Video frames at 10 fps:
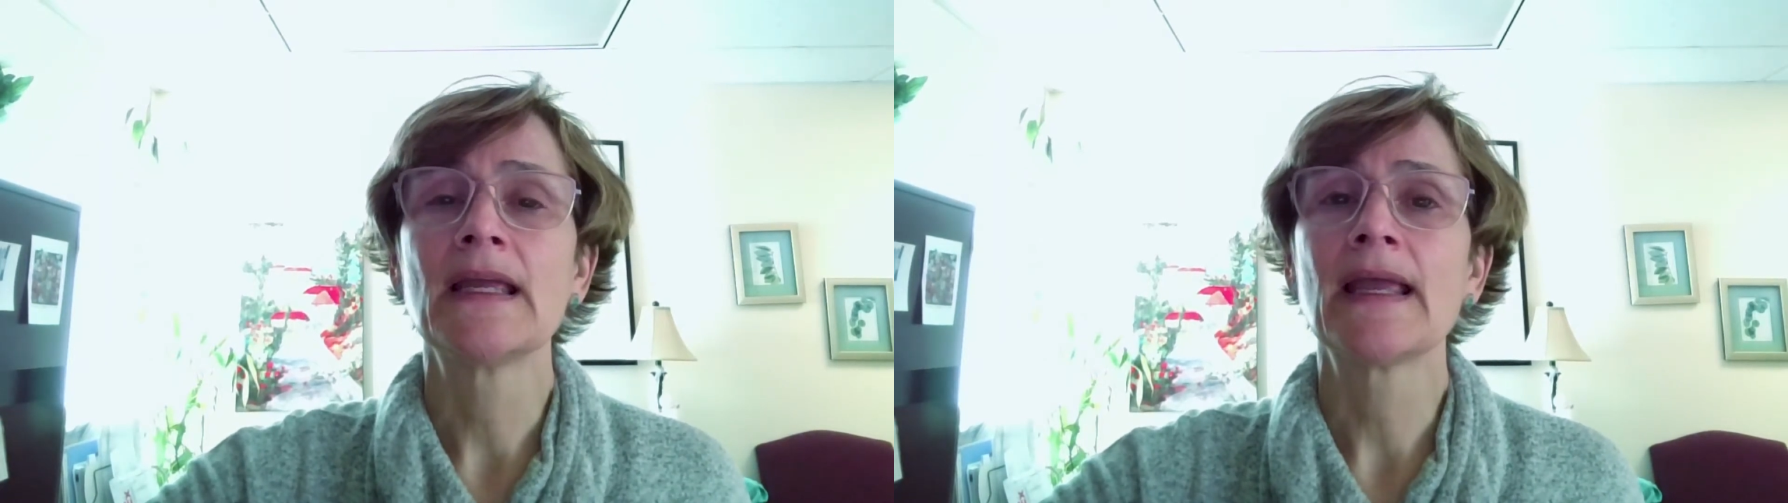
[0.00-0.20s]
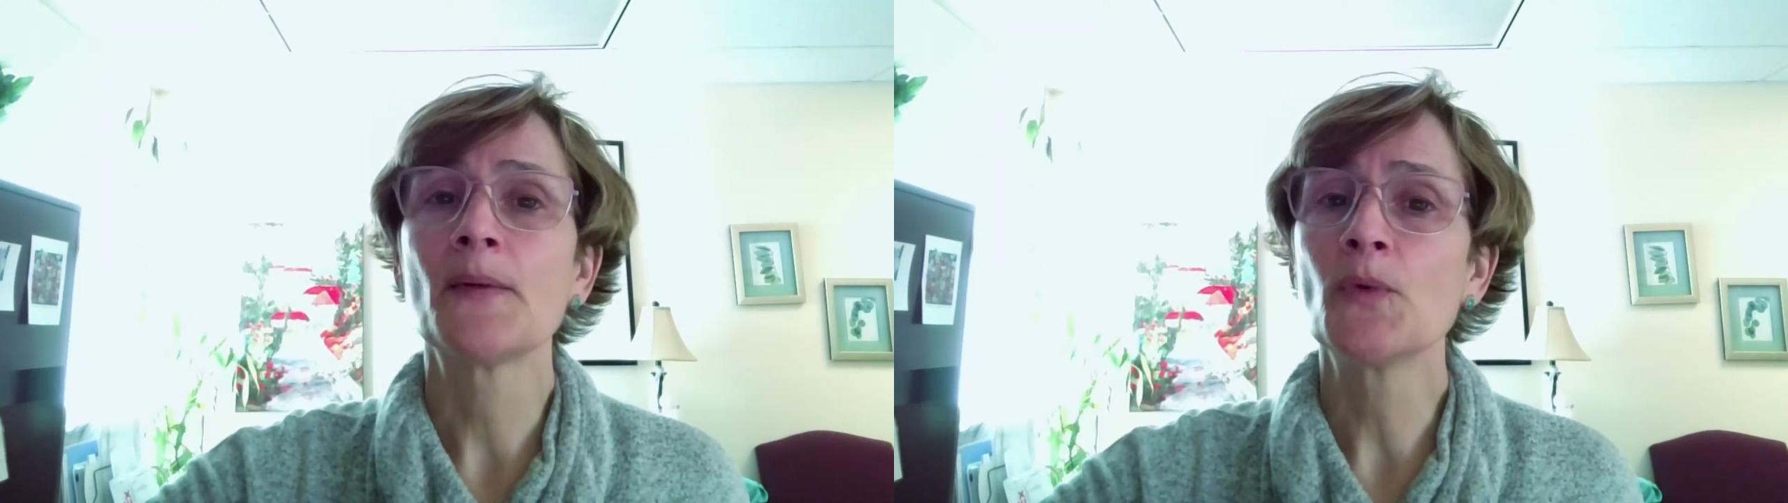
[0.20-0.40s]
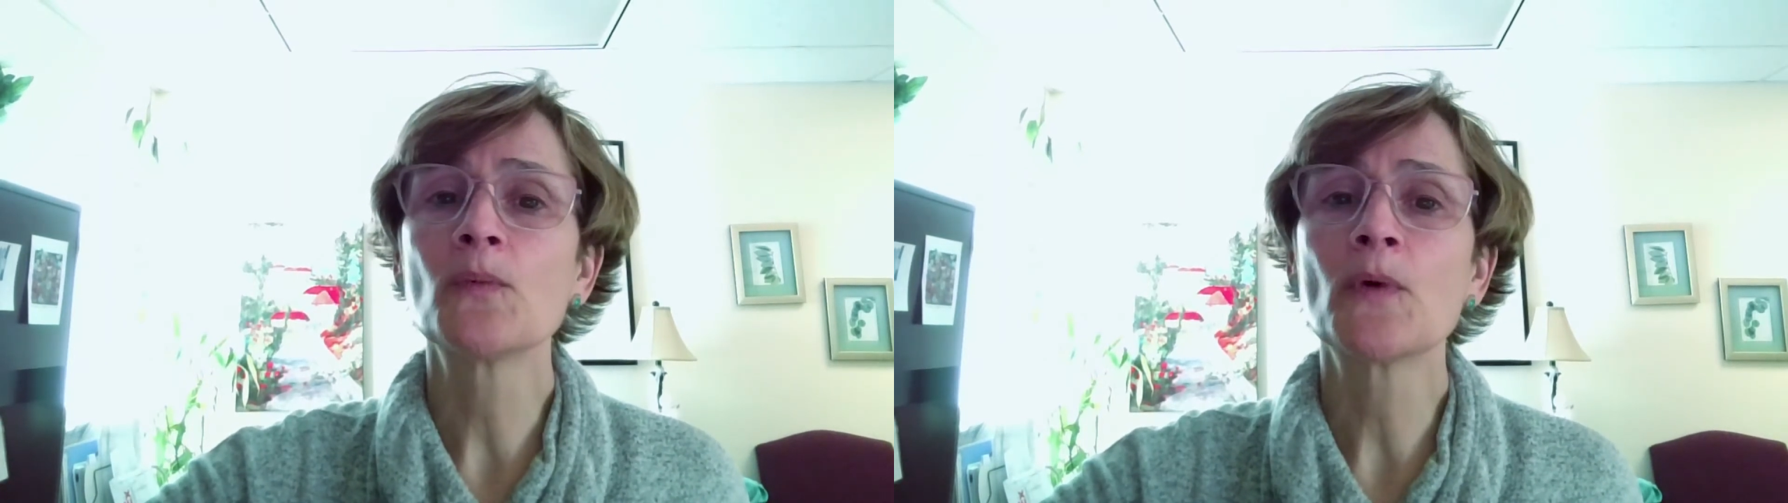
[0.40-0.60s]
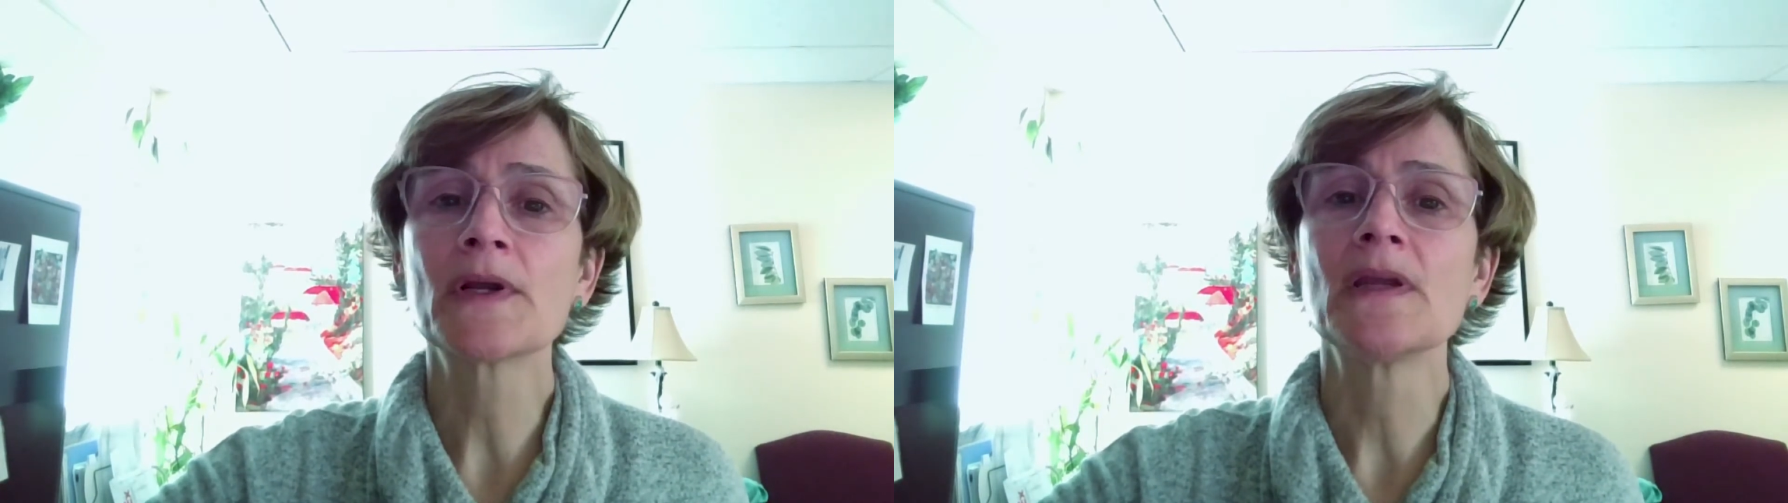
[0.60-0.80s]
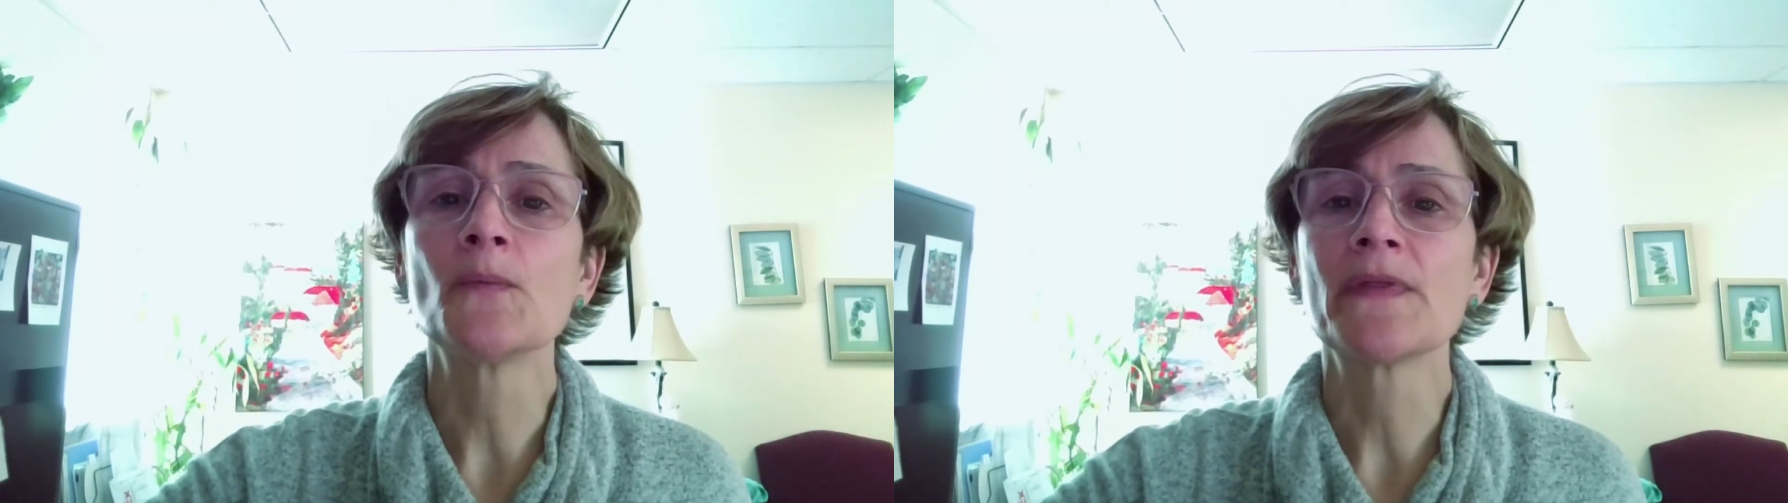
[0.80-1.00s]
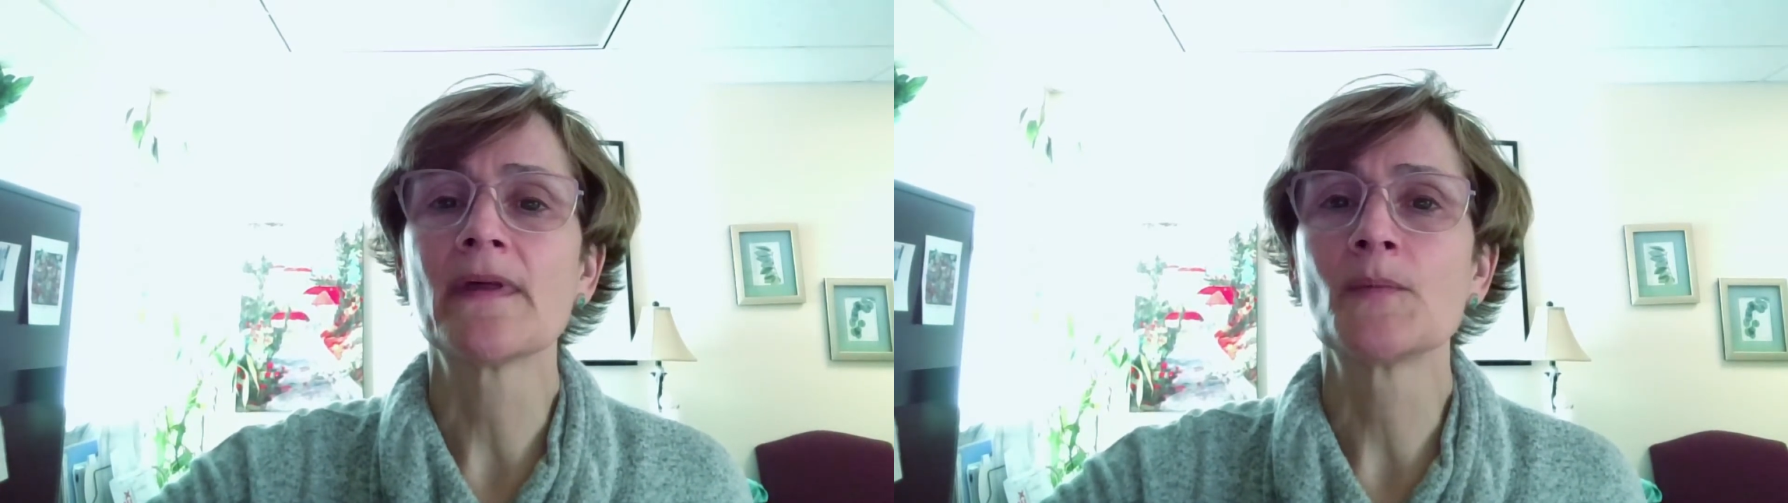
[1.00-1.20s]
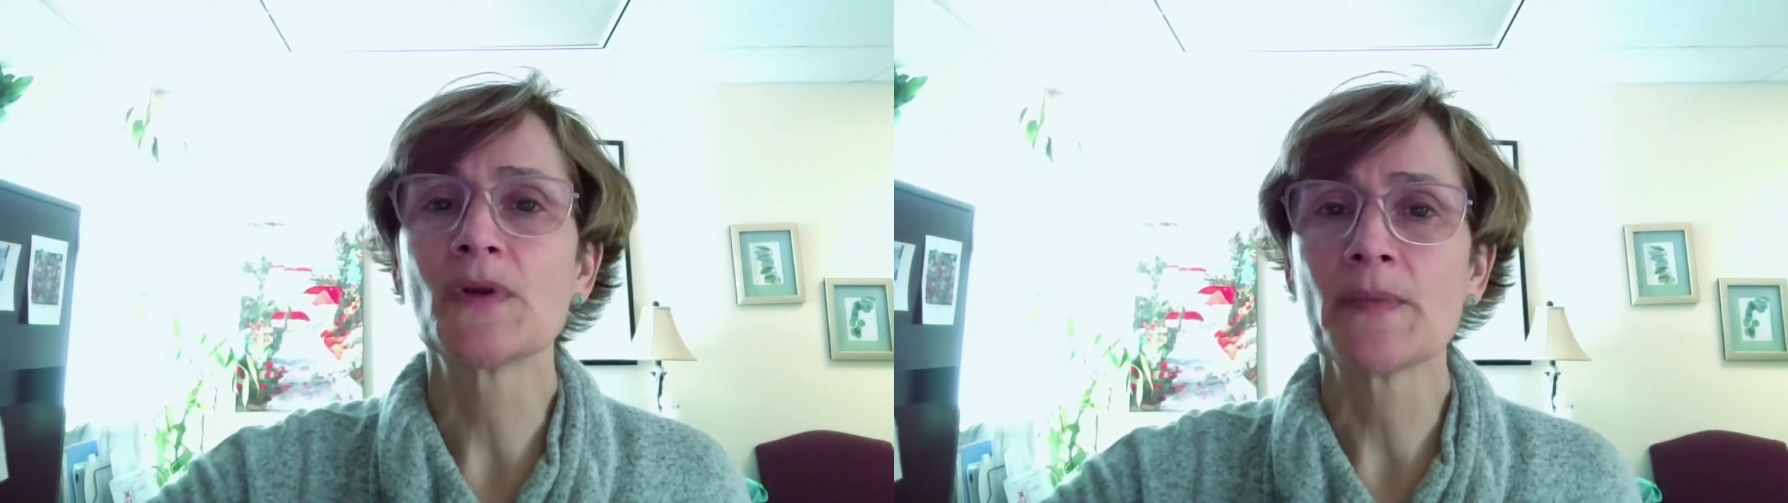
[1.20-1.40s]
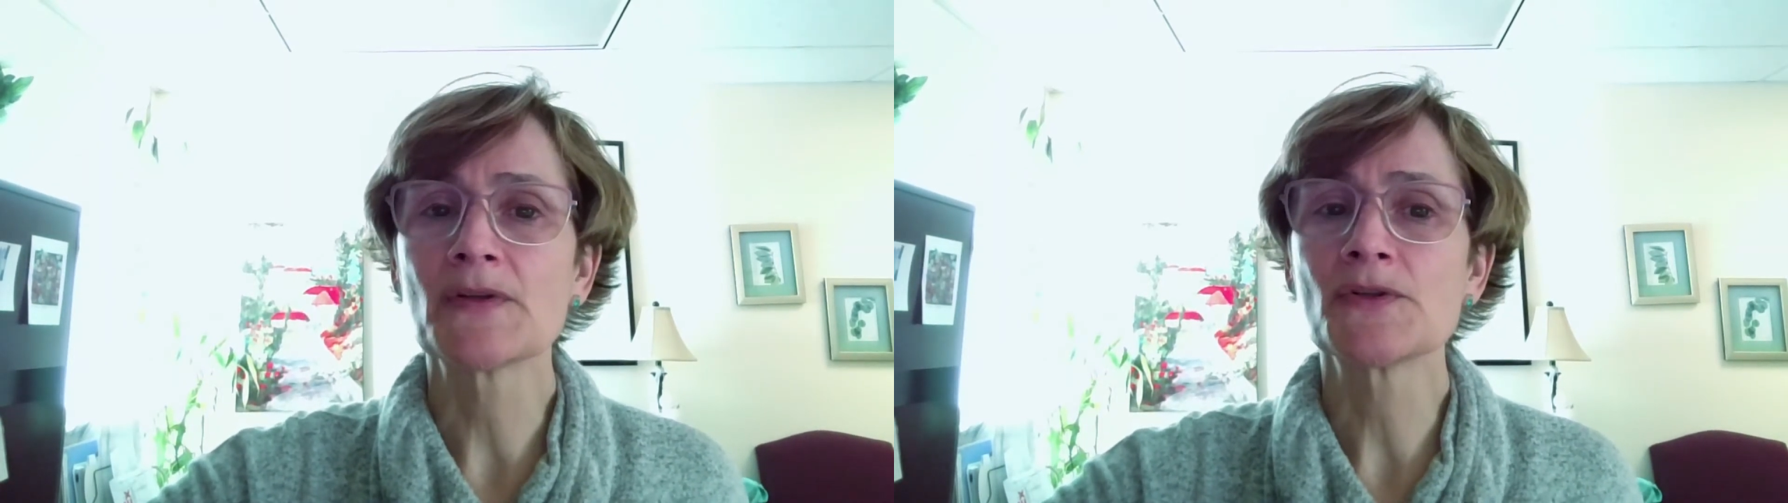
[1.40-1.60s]
and we're working with them
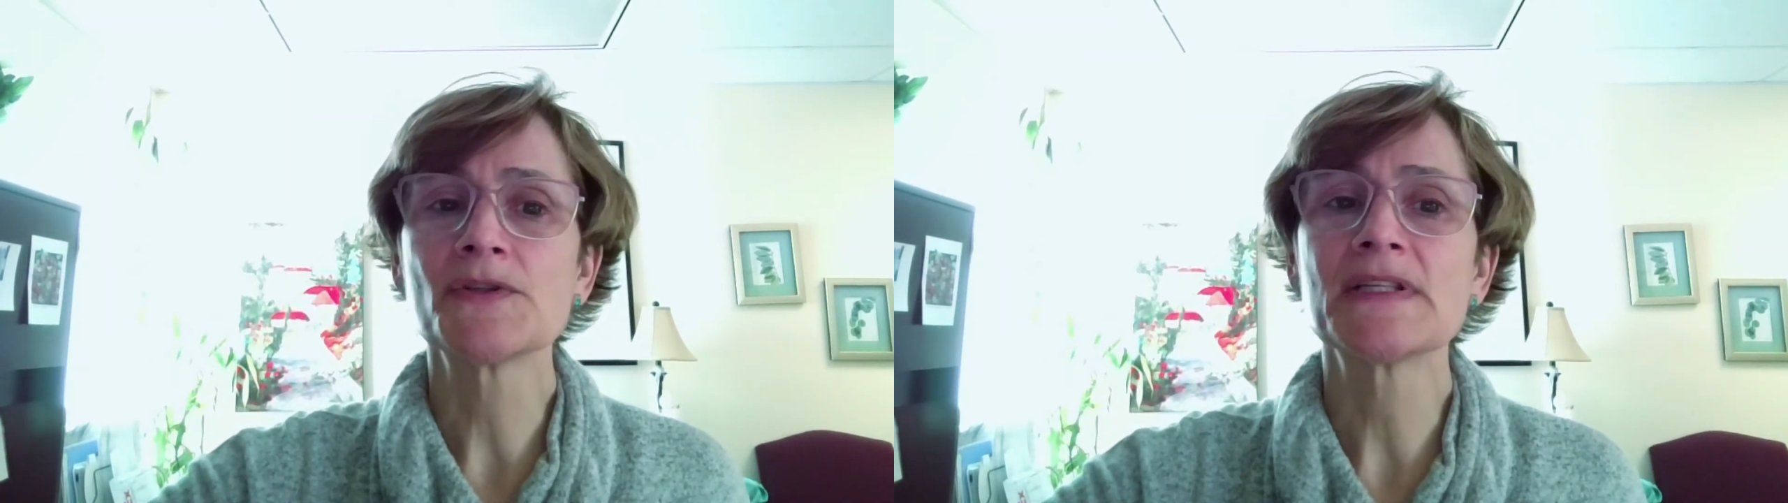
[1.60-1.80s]
on measures